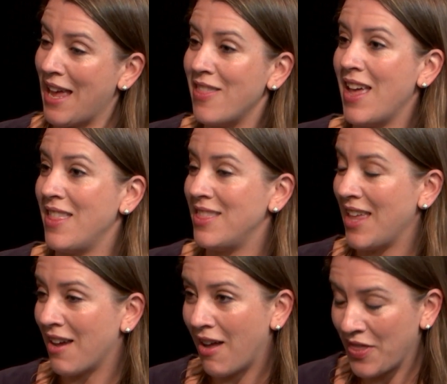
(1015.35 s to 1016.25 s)
And
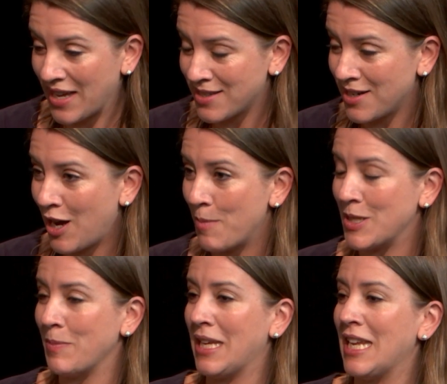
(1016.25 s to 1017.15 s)
they got that stopped.
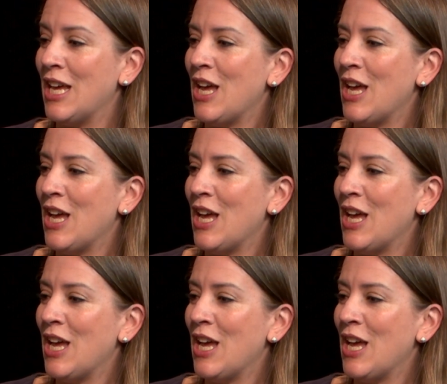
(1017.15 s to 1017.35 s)
I mean,